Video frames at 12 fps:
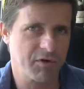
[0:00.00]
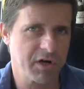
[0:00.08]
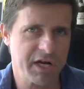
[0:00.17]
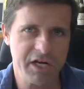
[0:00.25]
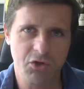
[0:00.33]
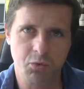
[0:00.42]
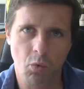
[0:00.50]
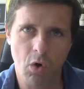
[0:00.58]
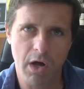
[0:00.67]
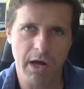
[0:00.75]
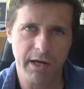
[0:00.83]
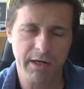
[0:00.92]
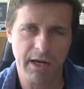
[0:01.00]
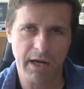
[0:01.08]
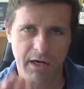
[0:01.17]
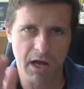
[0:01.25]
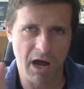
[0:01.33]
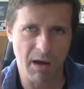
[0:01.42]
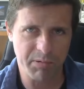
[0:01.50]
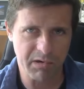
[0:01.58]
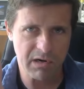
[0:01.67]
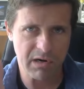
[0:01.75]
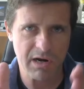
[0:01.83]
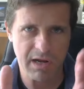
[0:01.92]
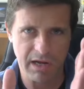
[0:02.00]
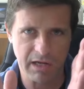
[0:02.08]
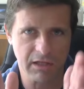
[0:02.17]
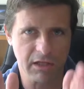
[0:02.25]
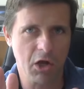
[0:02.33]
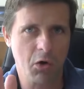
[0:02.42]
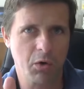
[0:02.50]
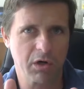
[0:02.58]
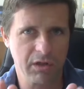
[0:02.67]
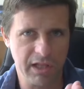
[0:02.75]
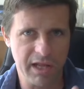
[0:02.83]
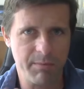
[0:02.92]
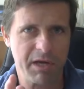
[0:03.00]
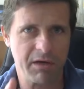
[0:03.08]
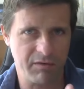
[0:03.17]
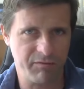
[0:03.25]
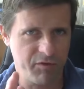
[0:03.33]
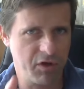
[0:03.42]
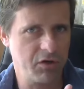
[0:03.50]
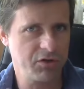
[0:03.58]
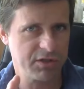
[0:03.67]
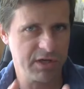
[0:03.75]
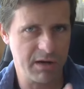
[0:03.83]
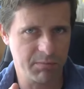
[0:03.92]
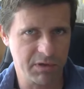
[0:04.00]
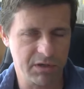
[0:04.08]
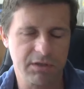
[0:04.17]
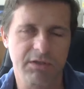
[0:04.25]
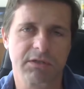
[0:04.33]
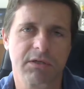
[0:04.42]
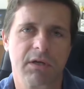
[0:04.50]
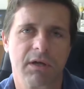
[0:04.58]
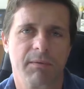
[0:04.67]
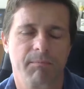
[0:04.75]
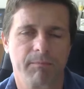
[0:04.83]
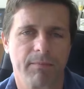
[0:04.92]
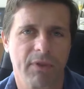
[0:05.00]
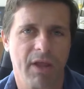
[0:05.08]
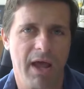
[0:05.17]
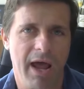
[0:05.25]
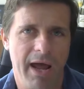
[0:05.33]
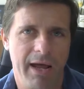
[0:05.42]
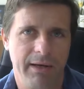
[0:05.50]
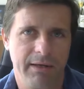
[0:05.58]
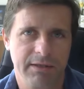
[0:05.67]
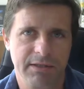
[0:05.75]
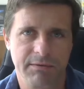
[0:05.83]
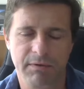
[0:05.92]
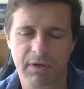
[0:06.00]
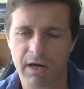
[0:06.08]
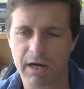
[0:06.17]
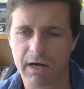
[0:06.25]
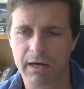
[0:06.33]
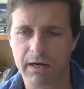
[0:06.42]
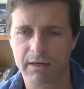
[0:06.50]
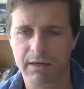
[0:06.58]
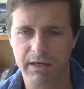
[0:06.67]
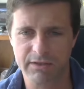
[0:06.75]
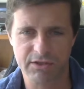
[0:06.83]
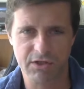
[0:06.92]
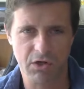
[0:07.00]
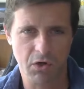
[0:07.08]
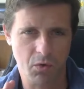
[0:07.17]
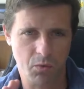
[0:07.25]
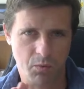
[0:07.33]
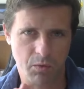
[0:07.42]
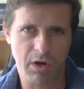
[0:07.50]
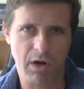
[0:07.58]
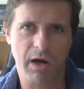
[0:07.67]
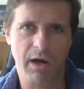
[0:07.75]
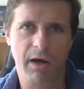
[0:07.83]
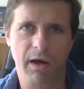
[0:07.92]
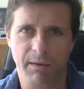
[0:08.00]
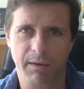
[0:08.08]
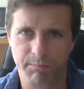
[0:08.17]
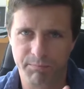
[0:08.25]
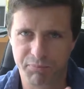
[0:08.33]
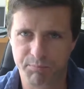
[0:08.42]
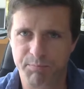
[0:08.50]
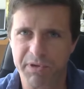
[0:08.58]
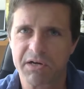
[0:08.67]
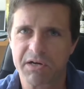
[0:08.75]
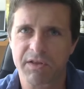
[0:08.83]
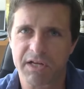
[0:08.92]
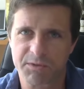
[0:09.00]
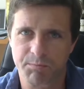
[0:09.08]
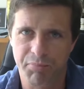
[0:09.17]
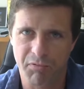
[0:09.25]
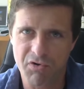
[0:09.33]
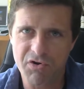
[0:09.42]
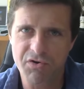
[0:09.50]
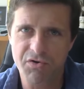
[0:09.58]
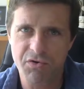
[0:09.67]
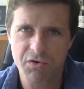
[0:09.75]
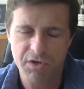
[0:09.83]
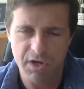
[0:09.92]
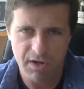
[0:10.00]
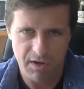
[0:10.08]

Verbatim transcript: for each one an upper and lower limit of those numbers. And uh, and so a beer that's brewed